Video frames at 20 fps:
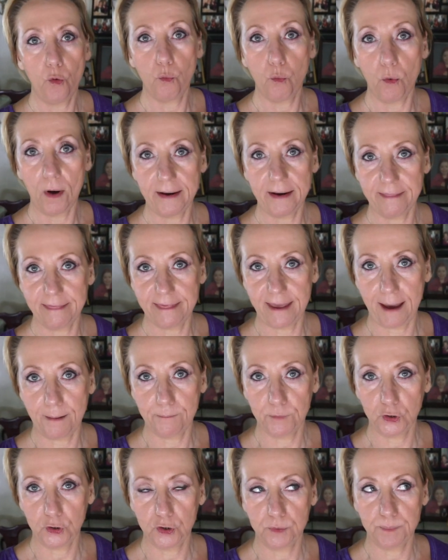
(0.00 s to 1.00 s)
one of
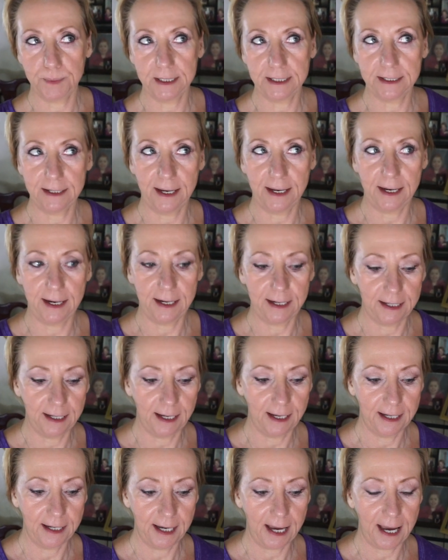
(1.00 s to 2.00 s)
them could be a
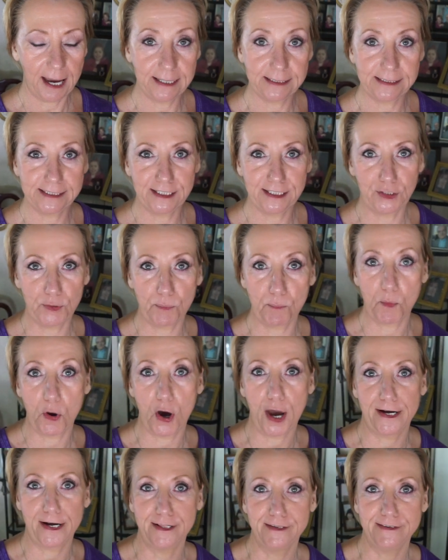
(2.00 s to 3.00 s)
ideal
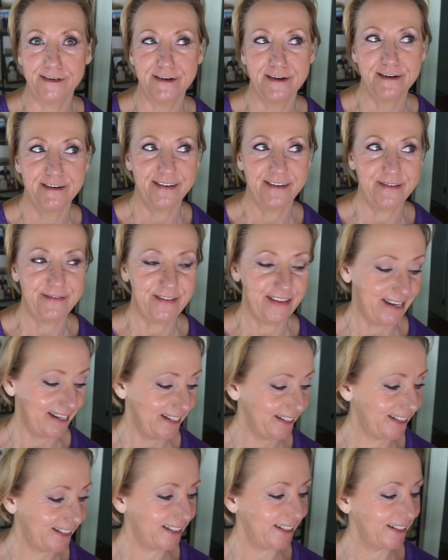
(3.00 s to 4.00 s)
model for
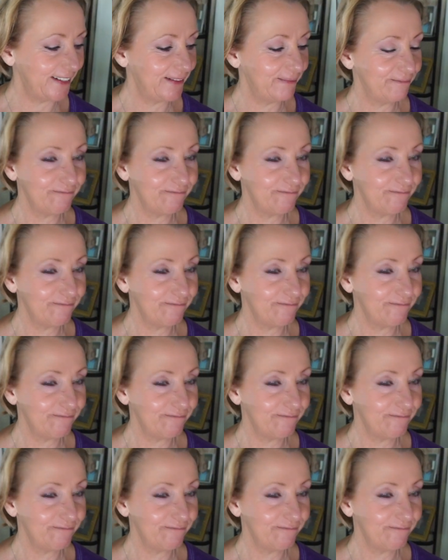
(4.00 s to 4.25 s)
this.